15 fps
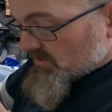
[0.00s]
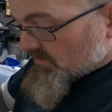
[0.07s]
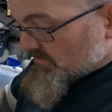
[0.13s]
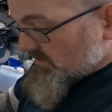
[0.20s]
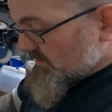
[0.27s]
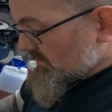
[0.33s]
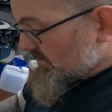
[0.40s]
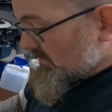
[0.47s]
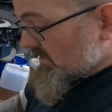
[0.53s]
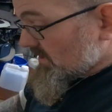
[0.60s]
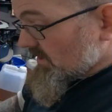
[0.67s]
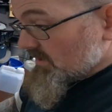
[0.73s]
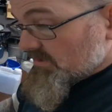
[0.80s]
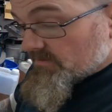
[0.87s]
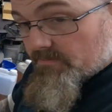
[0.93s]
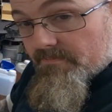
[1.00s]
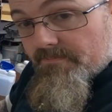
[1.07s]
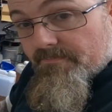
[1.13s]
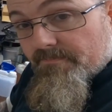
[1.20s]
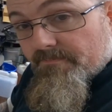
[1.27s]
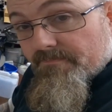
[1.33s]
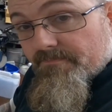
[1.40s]
I'm going to go ahead
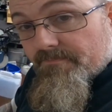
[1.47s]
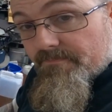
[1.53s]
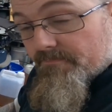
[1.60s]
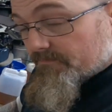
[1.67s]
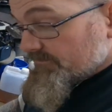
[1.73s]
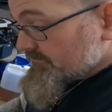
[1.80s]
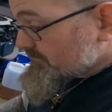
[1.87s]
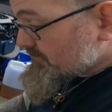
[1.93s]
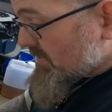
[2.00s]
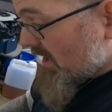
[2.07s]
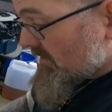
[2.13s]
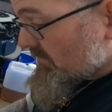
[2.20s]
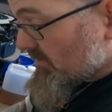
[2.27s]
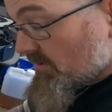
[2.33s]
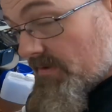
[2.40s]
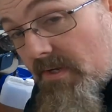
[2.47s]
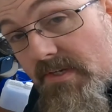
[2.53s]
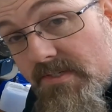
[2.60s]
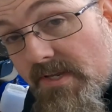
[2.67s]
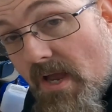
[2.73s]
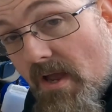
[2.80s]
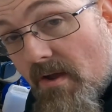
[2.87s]
and pound all
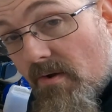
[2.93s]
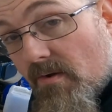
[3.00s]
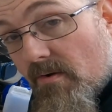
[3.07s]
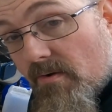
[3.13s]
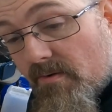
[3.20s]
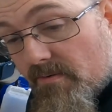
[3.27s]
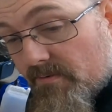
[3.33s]
these out.